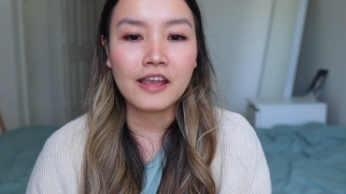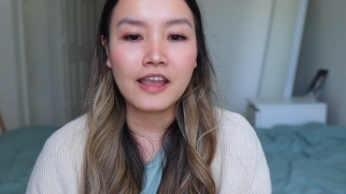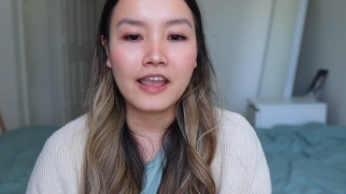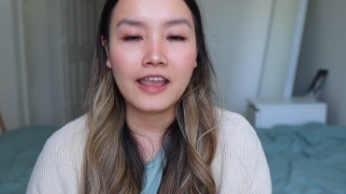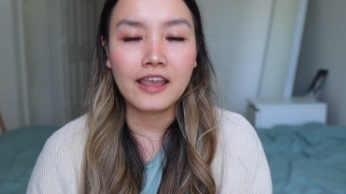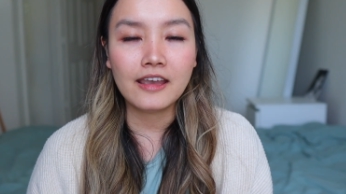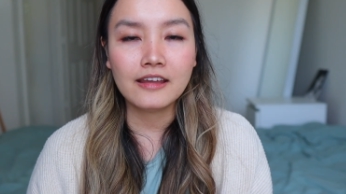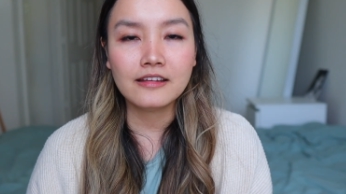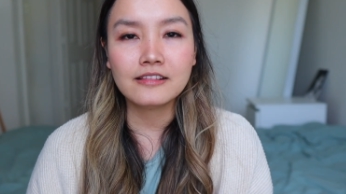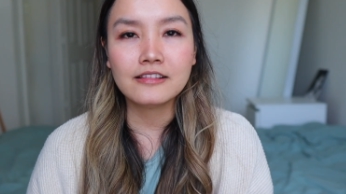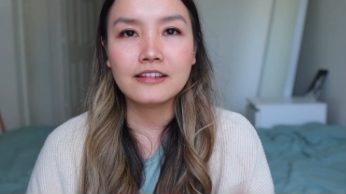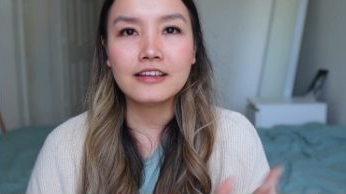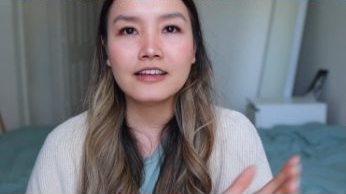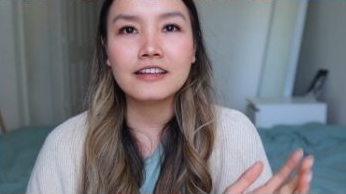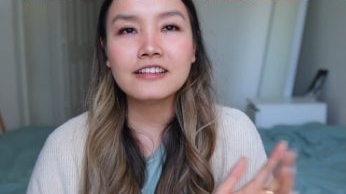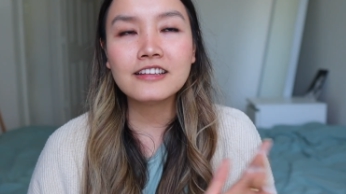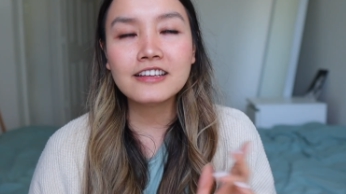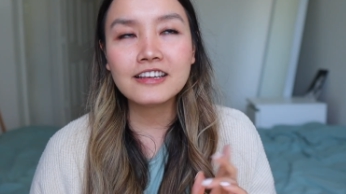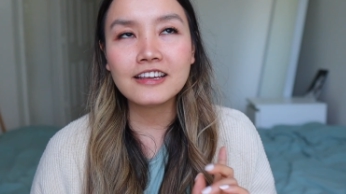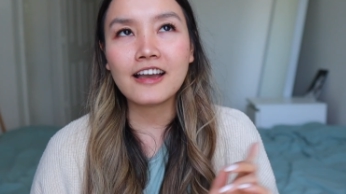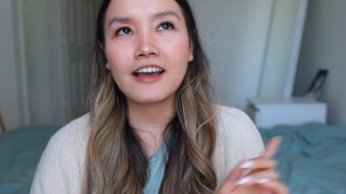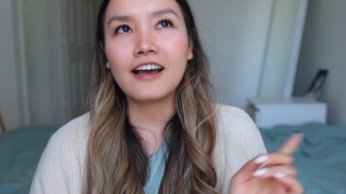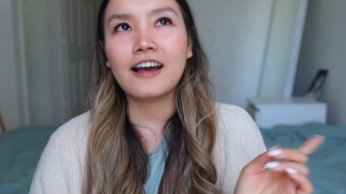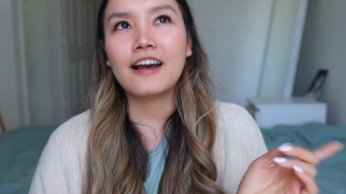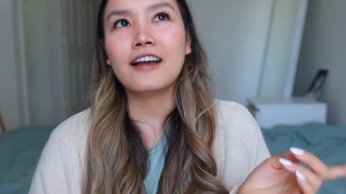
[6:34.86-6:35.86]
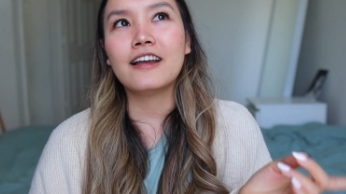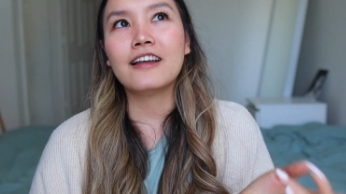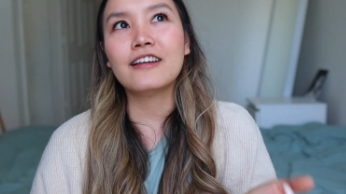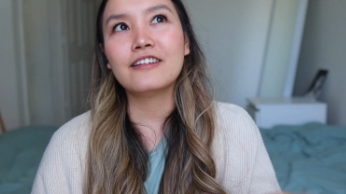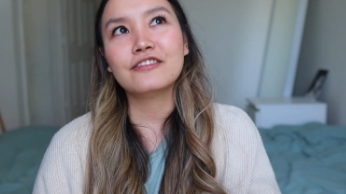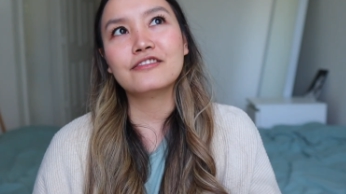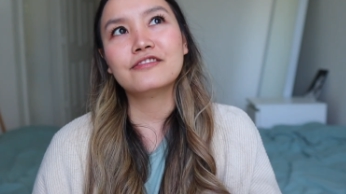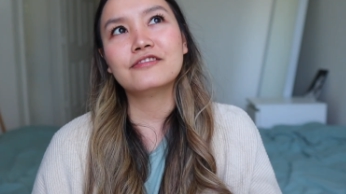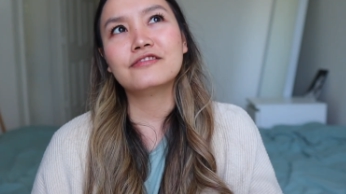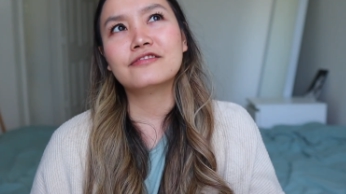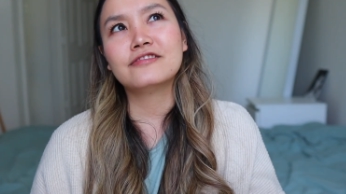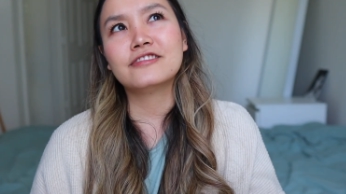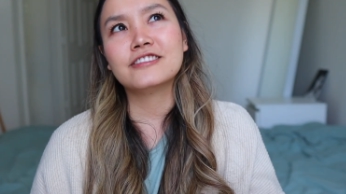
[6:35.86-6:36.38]
And lately
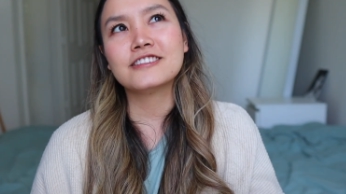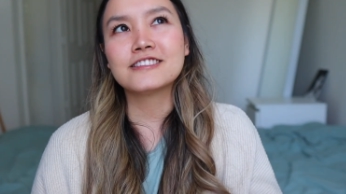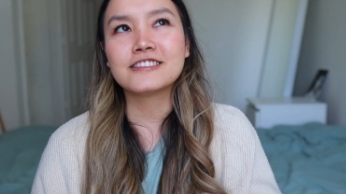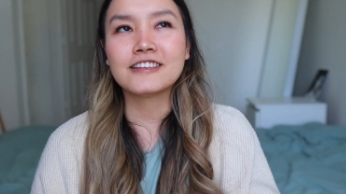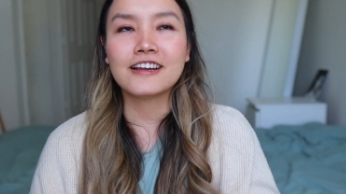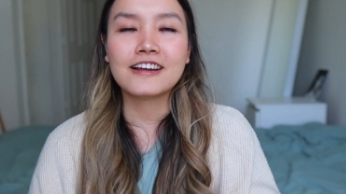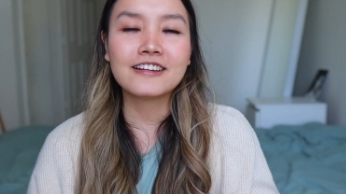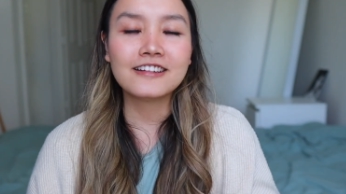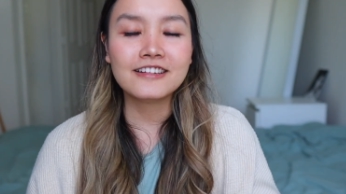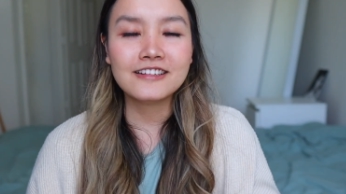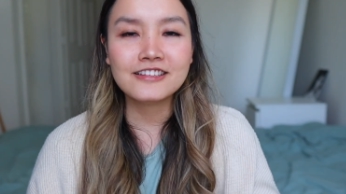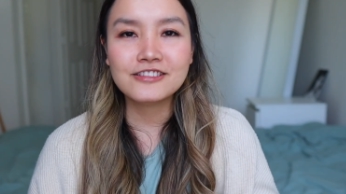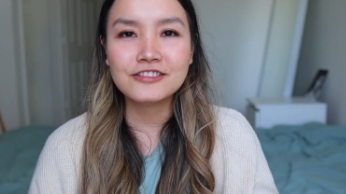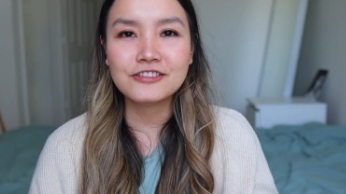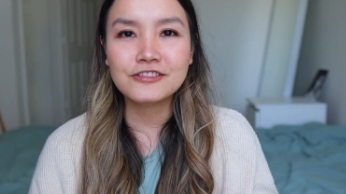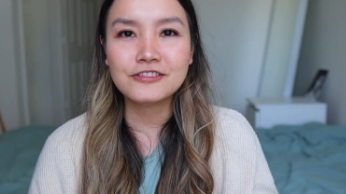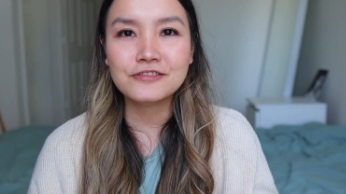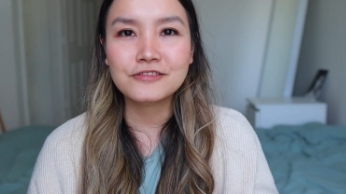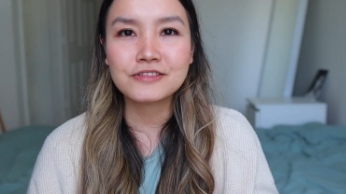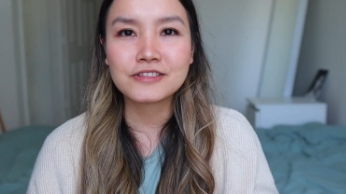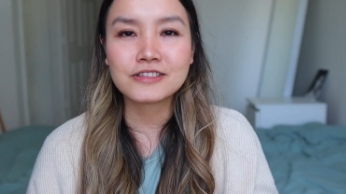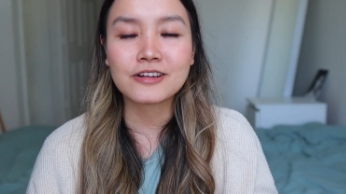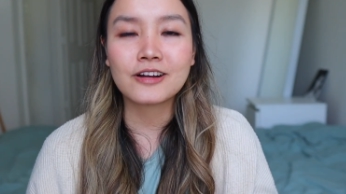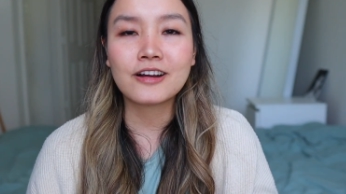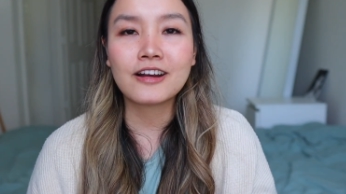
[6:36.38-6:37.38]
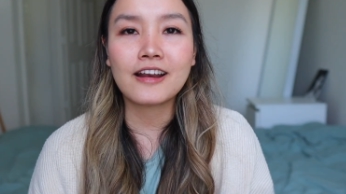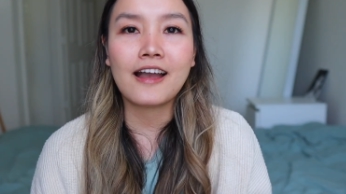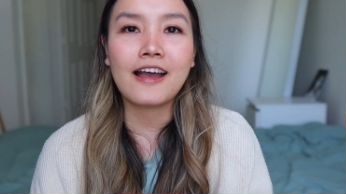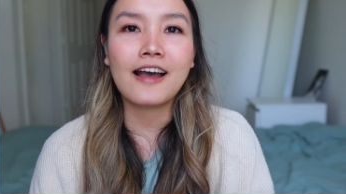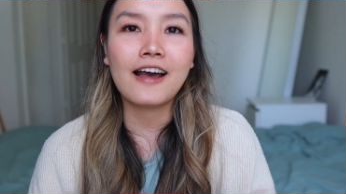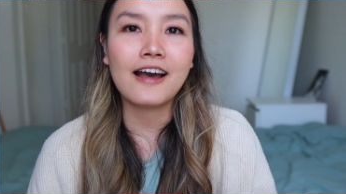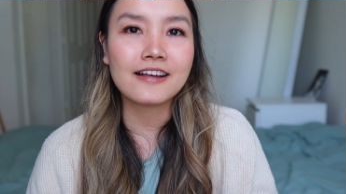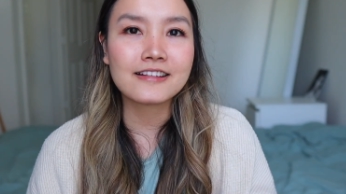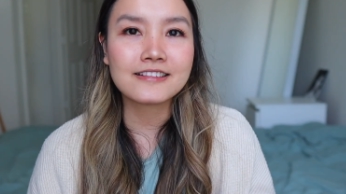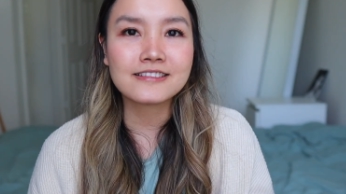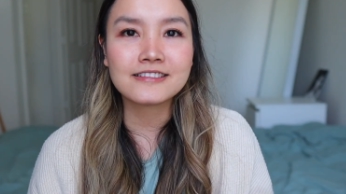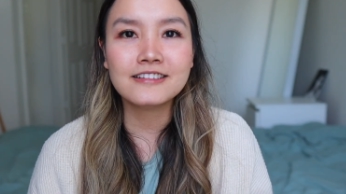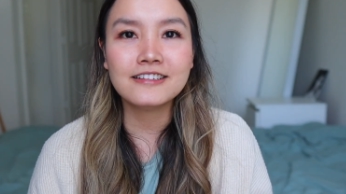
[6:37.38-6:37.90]
I've decided to start
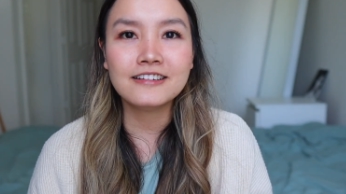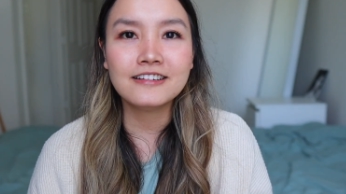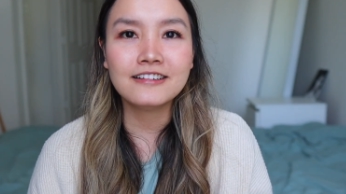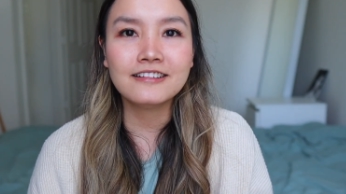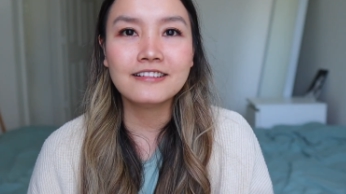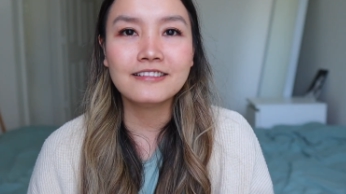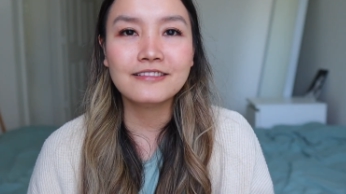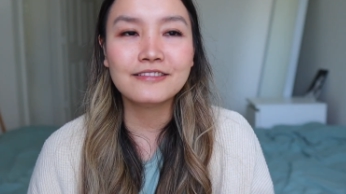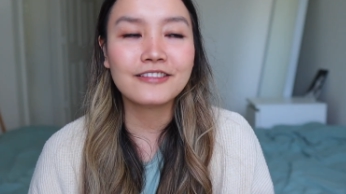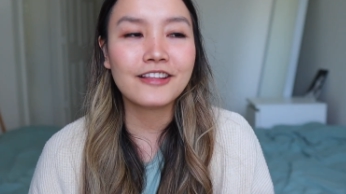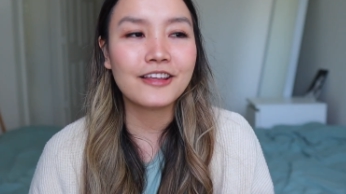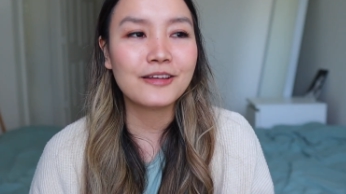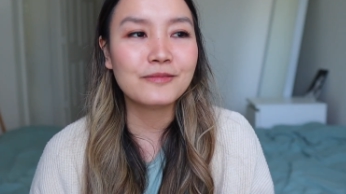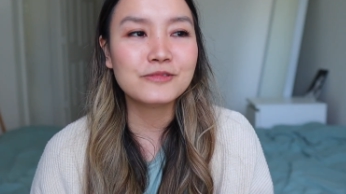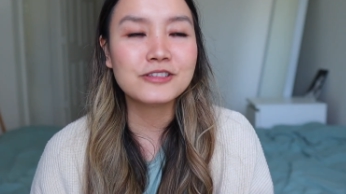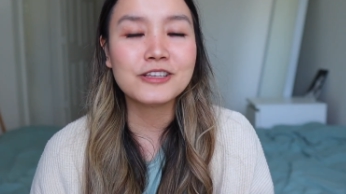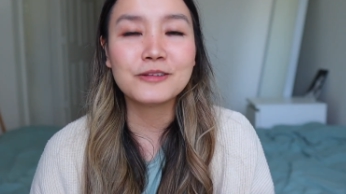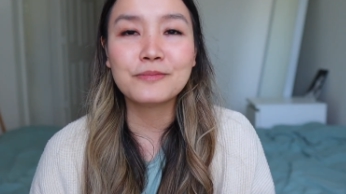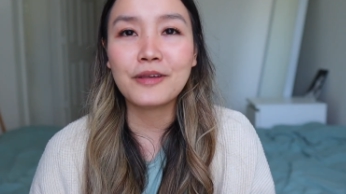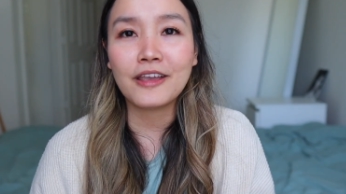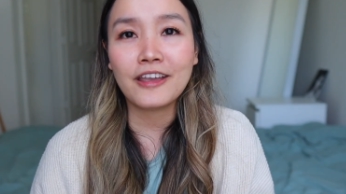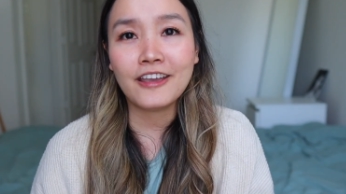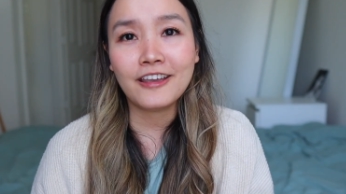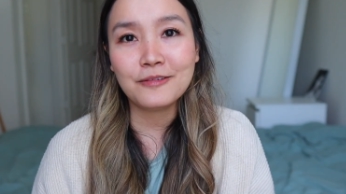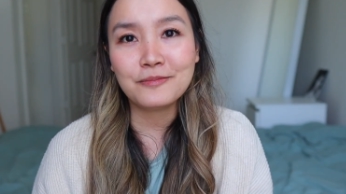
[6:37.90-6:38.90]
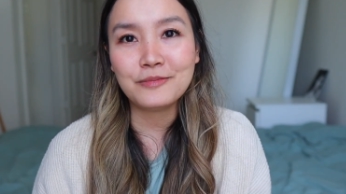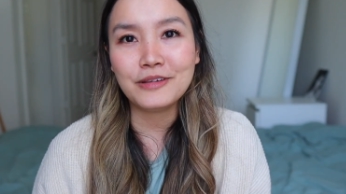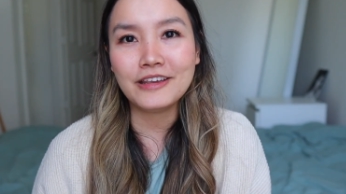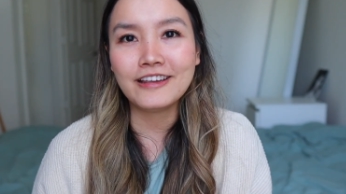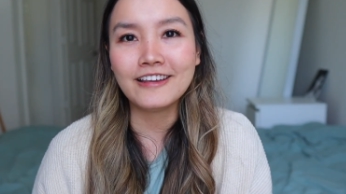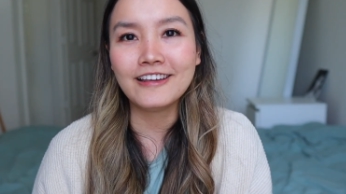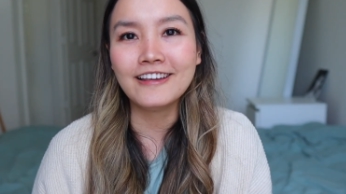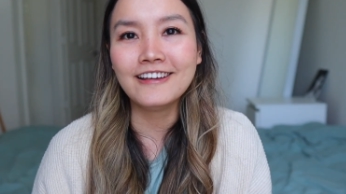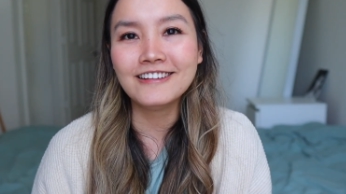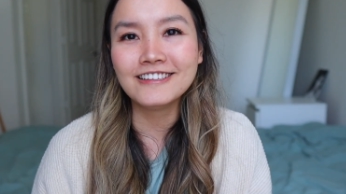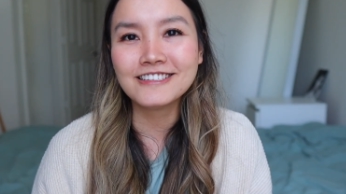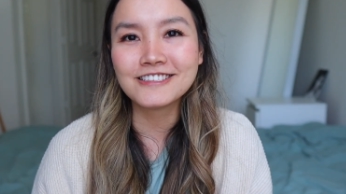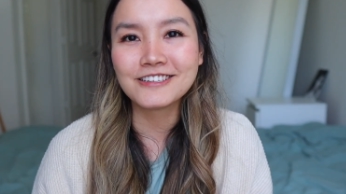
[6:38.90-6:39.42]
asking them to pay
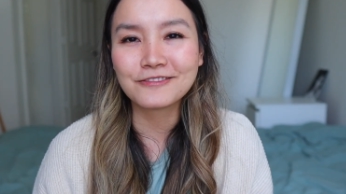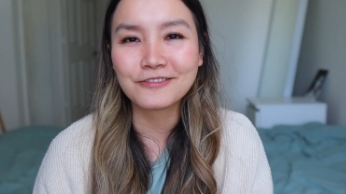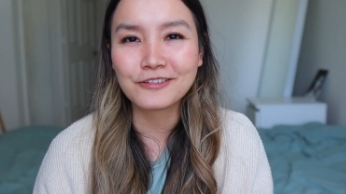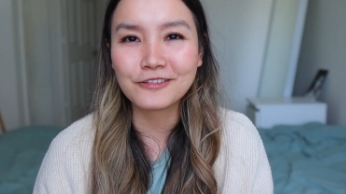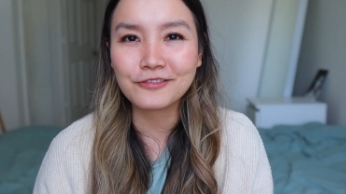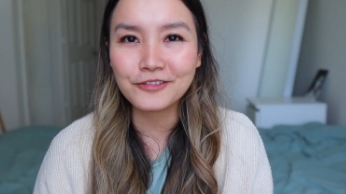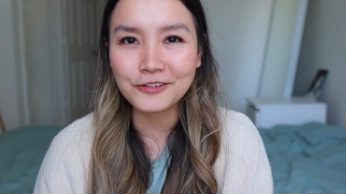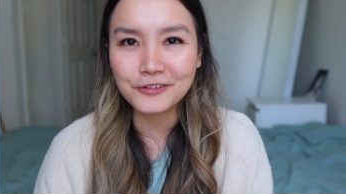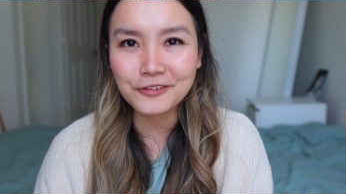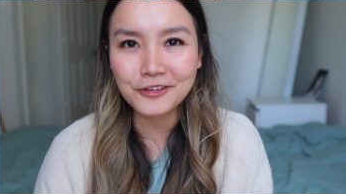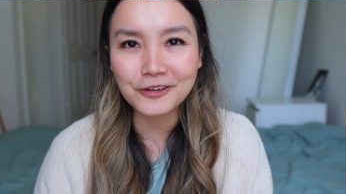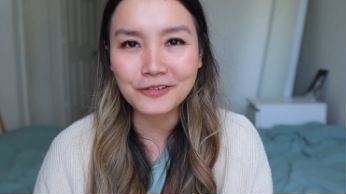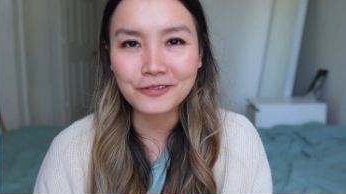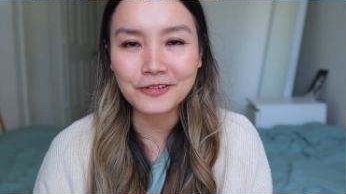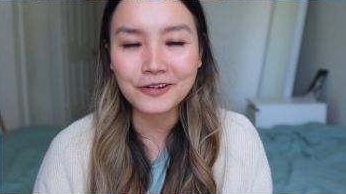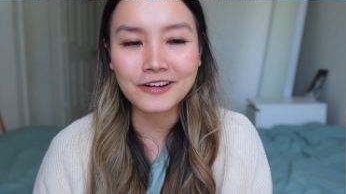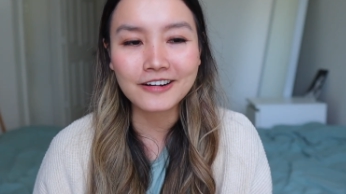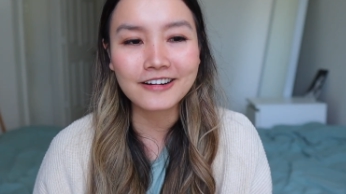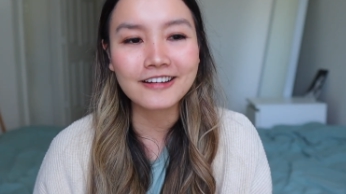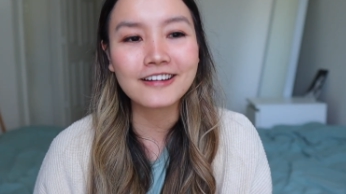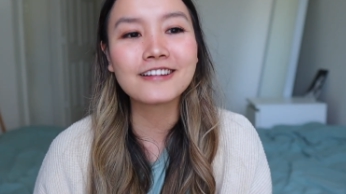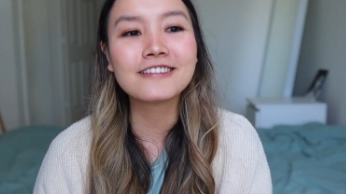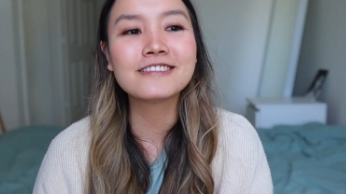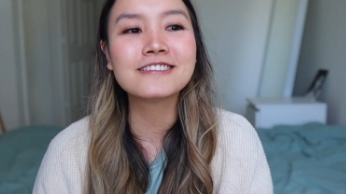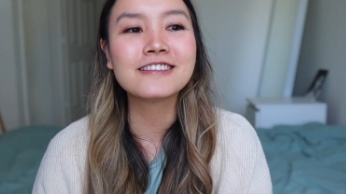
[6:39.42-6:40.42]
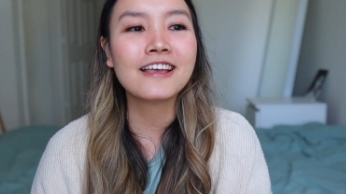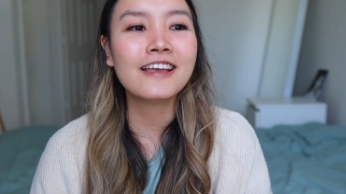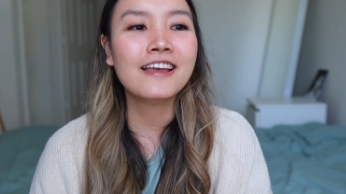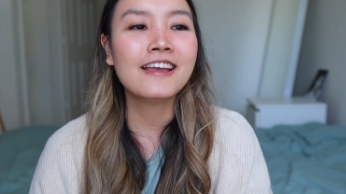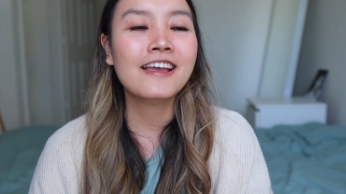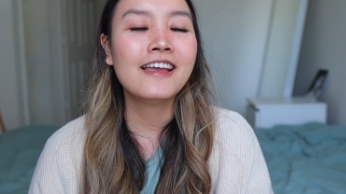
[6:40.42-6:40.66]
me to review their products.